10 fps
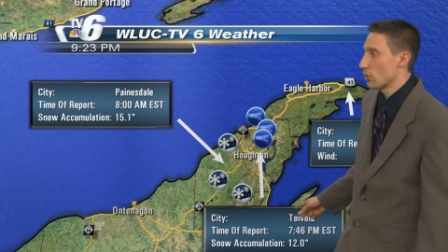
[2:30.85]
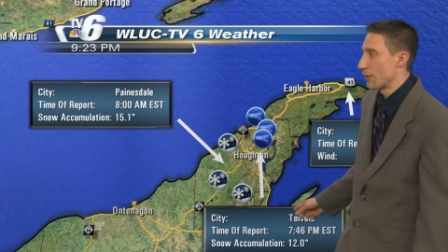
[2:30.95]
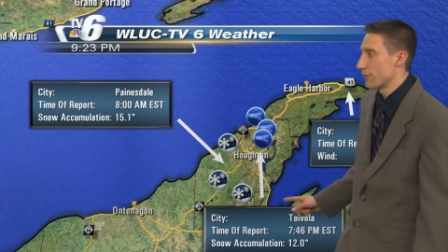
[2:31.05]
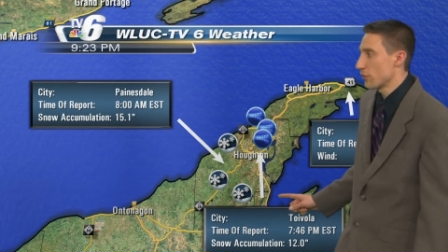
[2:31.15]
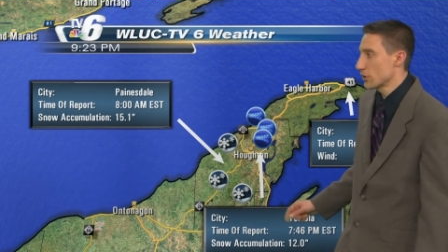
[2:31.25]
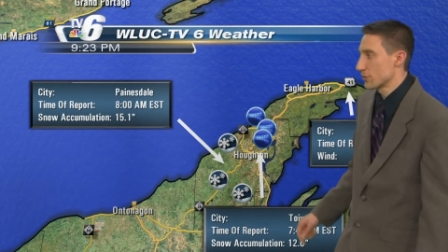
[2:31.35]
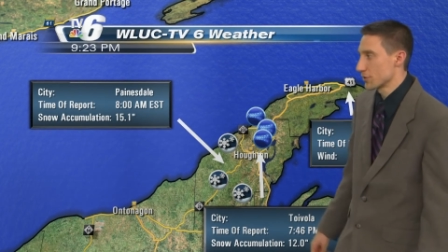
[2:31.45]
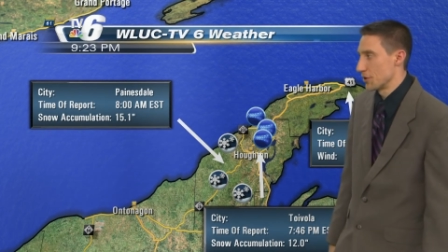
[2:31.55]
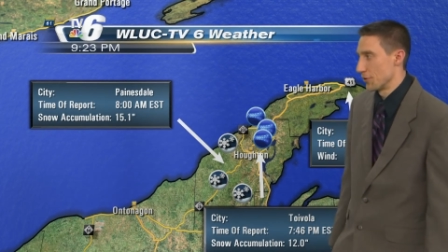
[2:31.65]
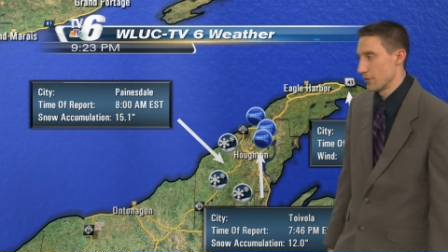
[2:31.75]
A foot of
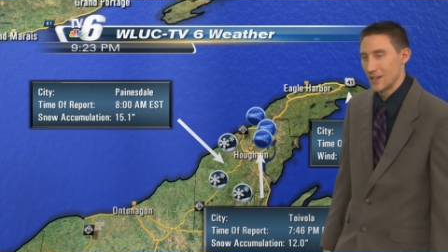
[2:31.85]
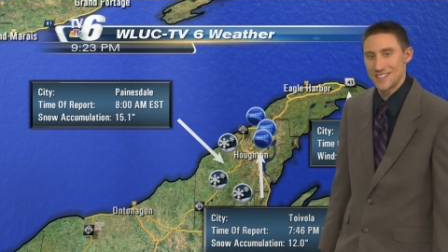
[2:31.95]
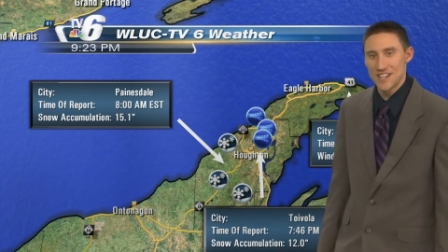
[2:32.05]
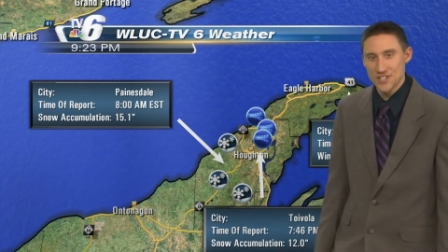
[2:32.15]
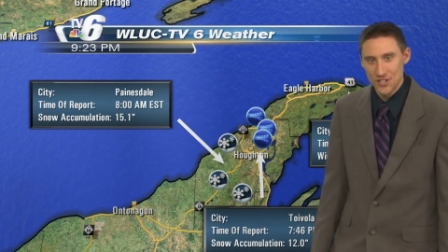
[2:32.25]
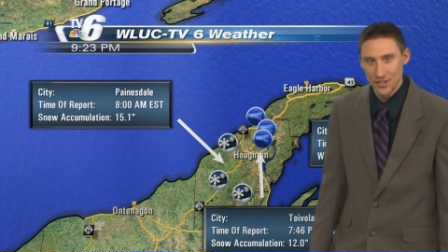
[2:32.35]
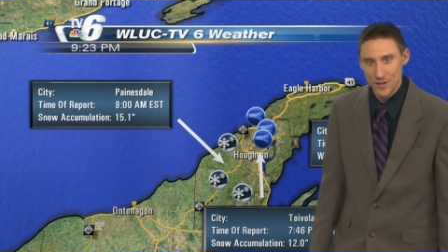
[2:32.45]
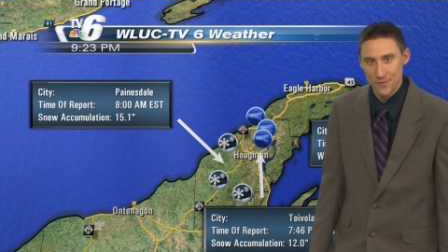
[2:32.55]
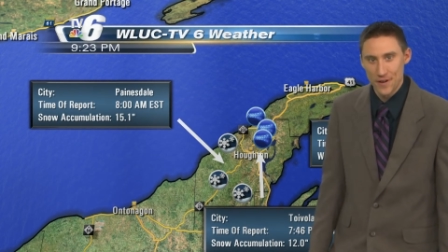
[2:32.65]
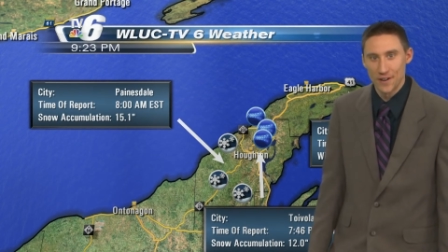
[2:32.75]
snow additionally
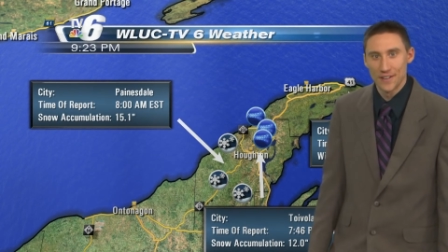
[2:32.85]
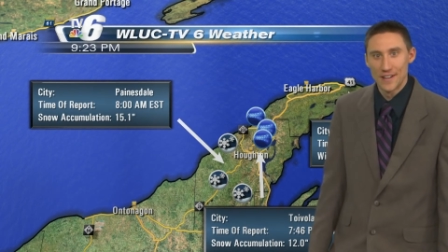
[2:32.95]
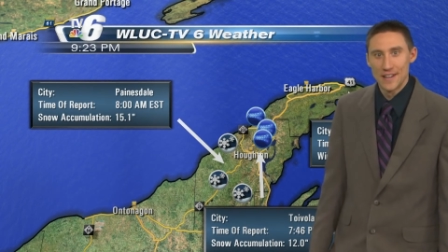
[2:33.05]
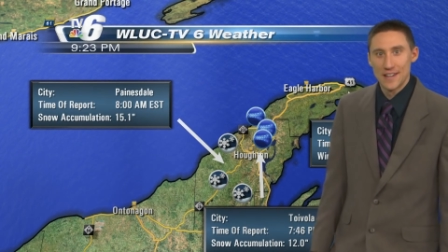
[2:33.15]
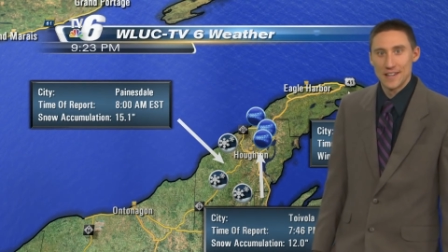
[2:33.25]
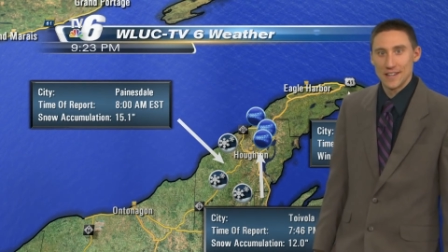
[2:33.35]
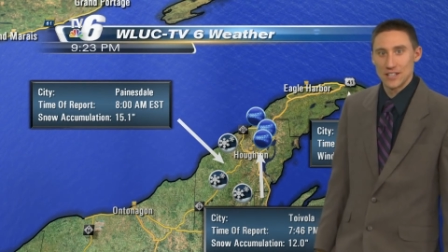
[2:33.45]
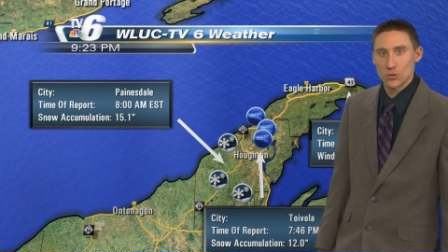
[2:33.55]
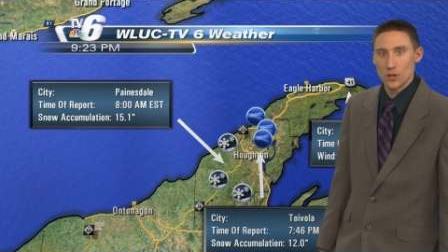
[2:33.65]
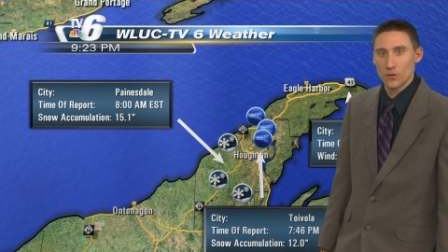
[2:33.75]
fell in
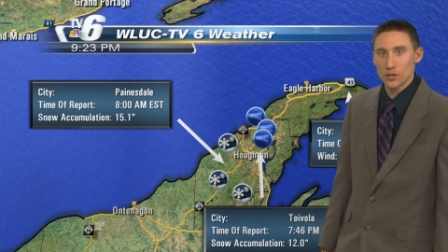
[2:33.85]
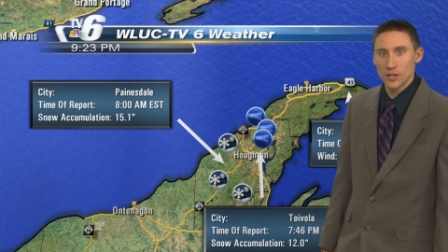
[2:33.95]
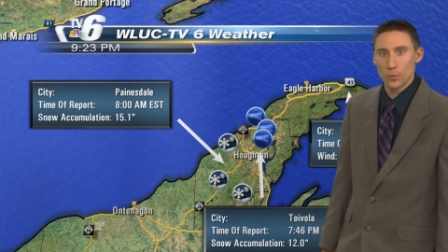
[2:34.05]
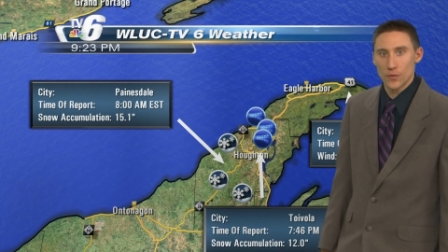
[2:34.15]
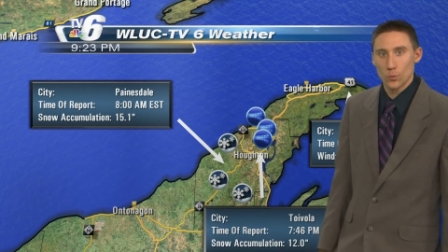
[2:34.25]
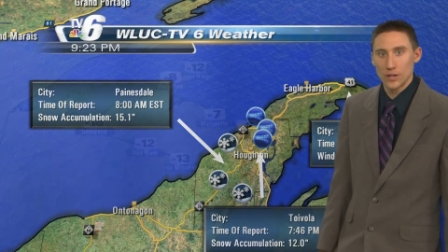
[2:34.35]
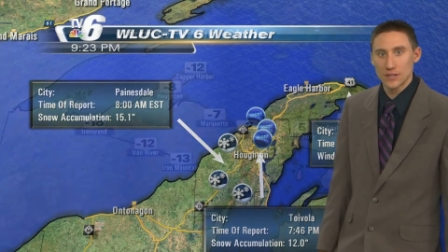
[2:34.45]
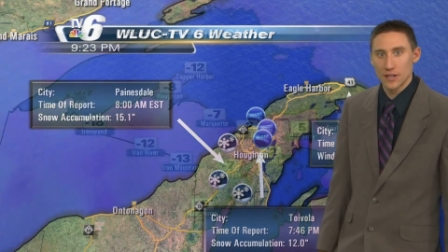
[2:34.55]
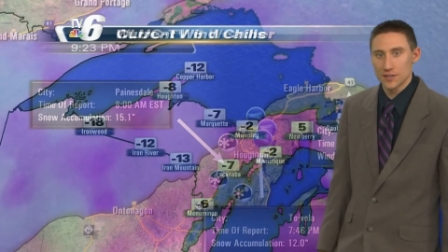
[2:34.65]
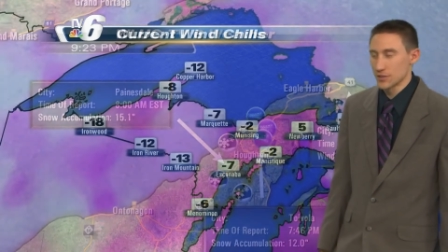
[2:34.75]
Toivola with wind
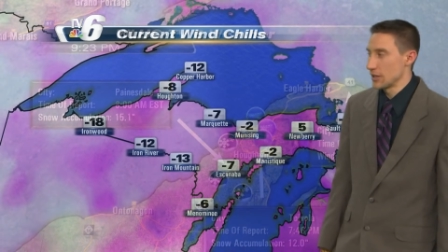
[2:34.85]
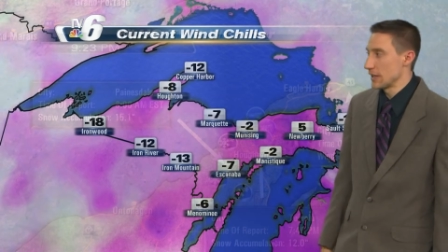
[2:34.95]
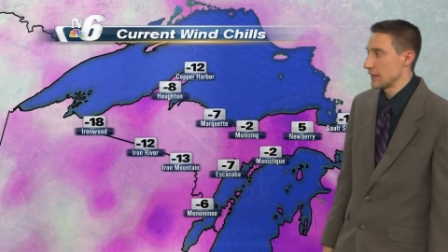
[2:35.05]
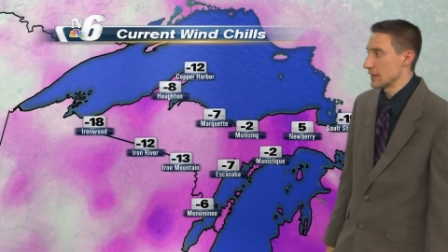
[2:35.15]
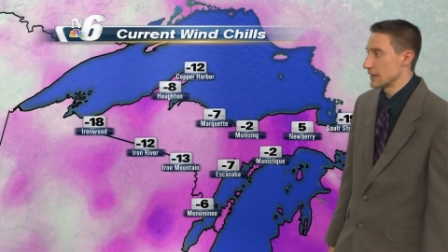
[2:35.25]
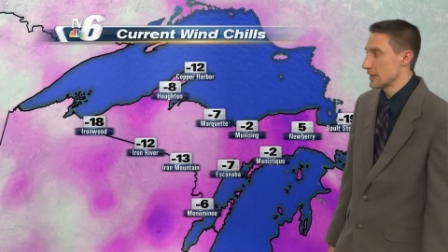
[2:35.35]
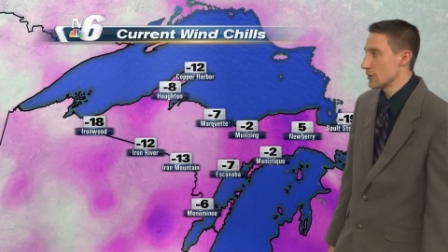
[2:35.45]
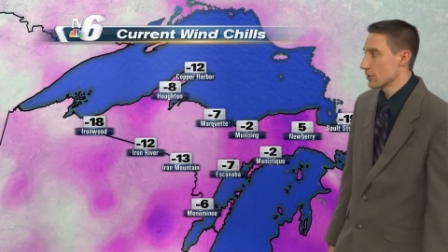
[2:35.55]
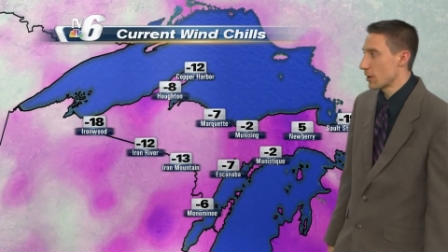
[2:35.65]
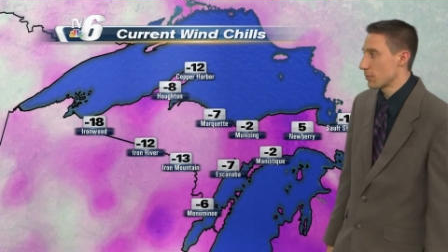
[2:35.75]
gusts in the
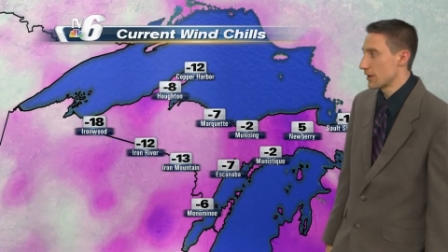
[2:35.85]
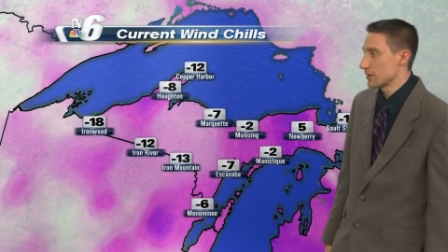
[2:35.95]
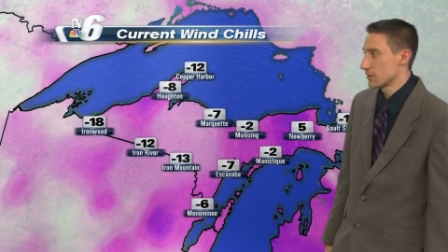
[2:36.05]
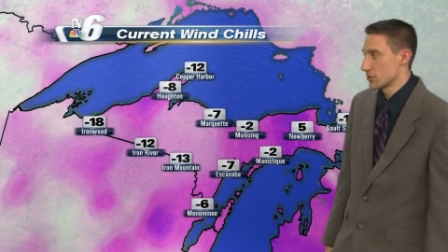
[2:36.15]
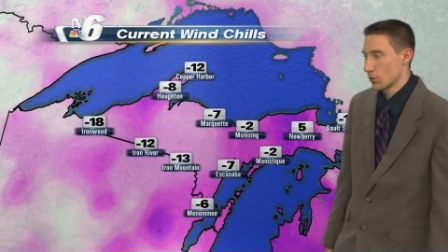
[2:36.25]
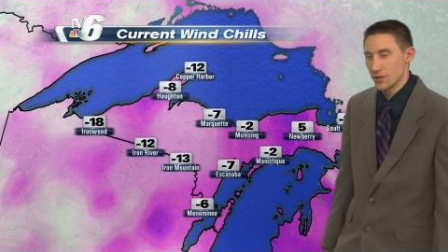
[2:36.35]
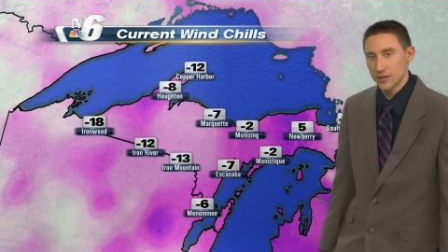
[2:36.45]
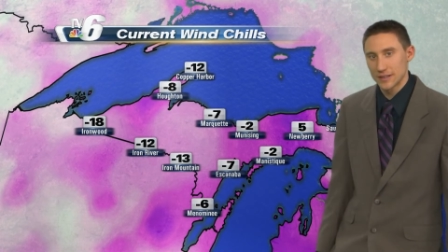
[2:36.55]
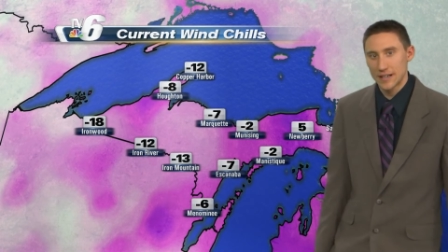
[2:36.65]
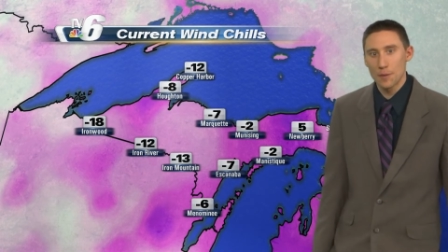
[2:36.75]
Keweenaw Peninsula towards
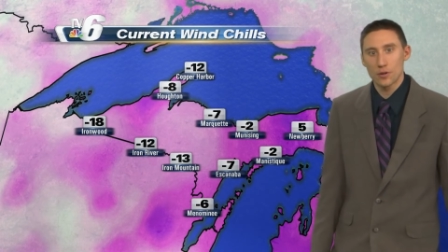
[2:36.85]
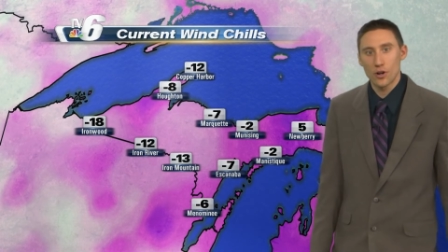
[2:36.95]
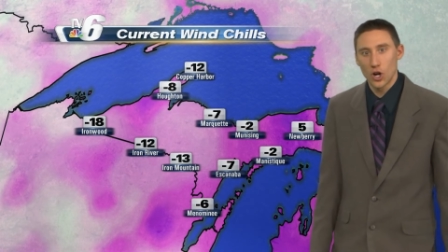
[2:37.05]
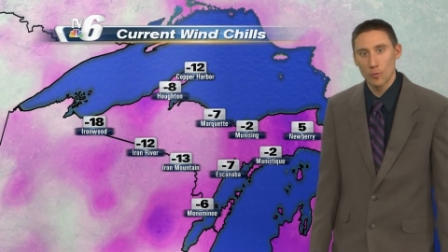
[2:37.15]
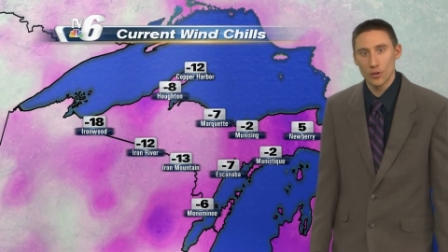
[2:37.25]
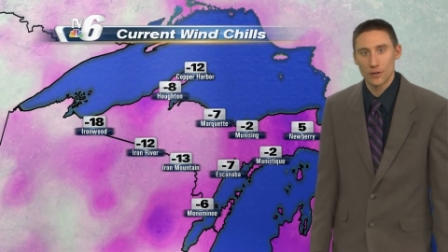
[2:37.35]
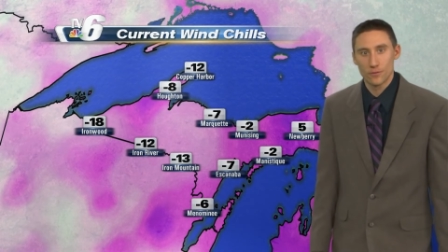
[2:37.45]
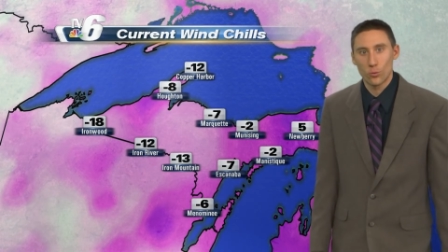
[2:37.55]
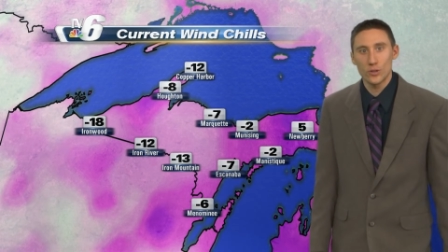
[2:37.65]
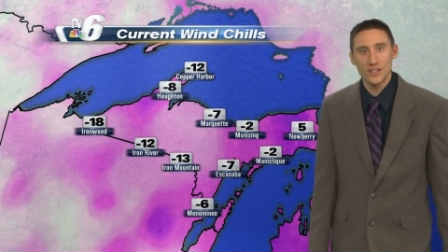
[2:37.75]
Copper Harbor at
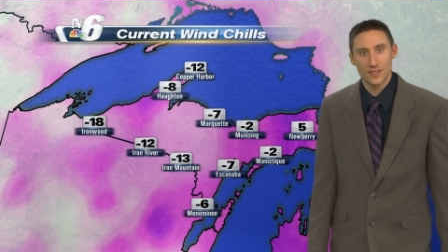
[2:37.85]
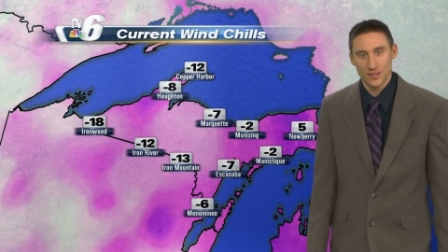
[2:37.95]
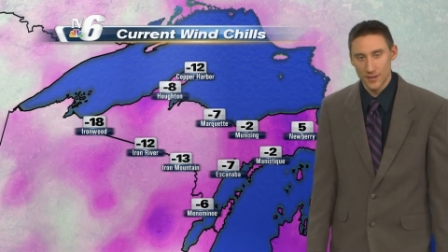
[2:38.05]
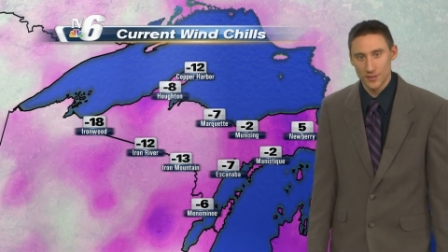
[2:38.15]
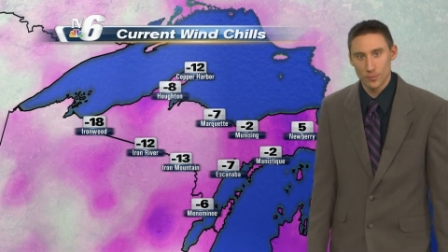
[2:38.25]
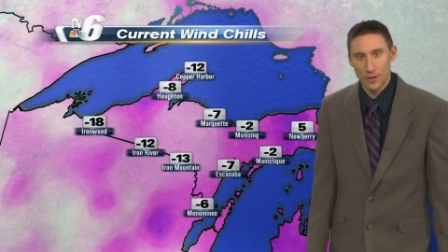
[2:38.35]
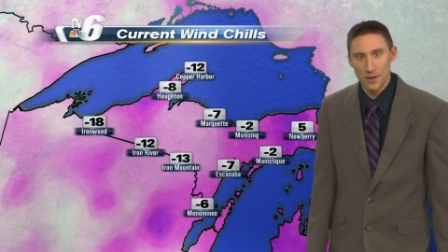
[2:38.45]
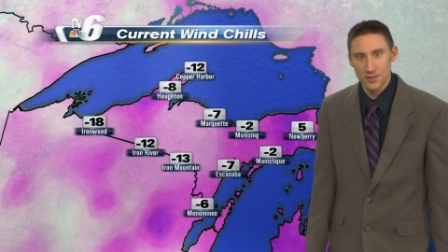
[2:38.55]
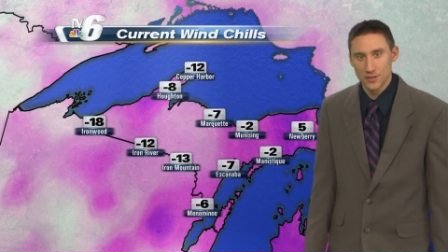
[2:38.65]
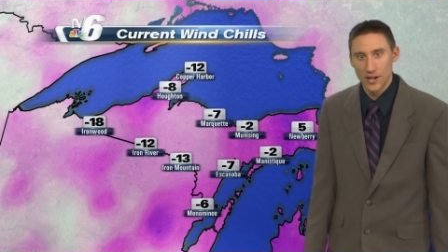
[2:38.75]
46
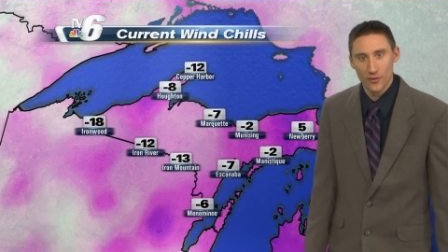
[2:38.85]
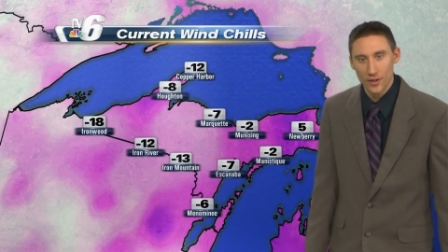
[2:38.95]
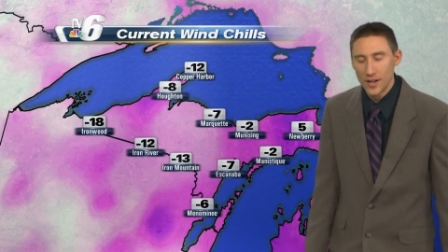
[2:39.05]
miles an hour.